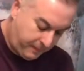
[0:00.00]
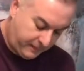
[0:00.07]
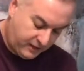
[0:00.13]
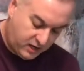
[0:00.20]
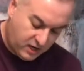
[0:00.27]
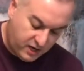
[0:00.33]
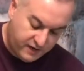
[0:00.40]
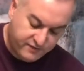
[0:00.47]

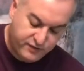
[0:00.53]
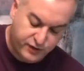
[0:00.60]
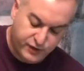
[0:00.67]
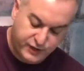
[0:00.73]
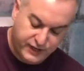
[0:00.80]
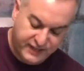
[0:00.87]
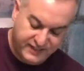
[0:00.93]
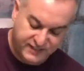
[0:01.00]

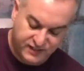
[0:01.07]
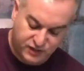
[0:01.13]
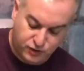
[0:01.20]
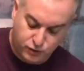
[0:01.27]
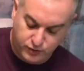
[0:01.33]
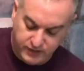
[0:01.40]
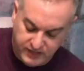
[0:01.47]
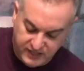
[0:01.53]
covered in the
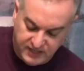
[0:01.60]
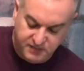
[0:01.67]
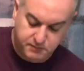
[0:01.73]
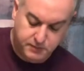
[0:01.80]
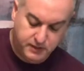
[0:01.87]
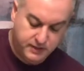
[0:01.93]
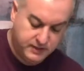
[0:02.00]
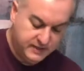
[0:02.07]
cream,
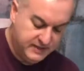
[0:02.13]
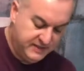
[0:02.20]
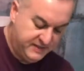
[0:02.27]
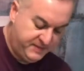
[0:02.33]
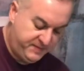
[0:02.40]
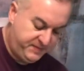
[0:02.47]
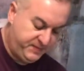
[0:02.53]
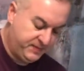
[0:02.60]

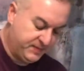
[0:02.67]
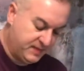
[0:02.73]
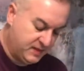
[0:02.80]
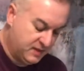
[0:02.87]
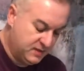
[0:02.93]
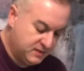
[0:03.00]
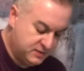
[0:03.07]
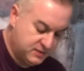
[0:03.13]

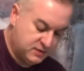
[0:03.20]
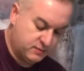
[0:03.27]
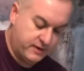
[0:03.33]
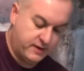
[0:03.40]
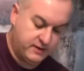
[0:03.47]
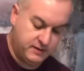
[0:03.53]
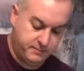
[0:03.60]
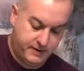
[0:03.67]

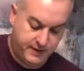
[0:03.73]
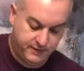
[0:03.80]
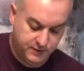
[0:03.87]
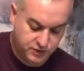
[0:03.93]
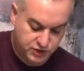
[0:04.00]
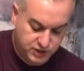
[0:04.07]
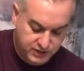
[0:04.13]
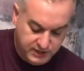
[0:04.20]
surrounded by the
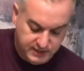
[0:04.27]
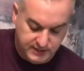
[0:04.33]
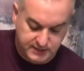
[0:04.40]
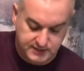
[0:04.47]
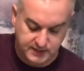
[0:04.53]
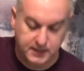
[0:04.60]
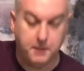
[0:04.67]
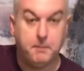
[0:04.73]
cheese
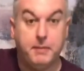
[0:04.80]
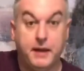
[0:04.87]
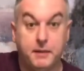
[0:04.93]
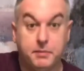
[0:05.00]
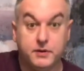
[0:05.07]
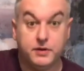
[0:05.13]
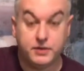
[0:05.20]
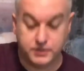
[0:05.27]
and the
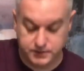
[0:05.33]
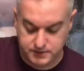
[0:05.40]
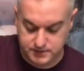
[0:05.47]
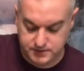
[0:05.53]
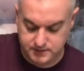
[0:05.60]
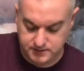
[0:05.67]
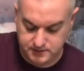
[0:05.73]
peppers.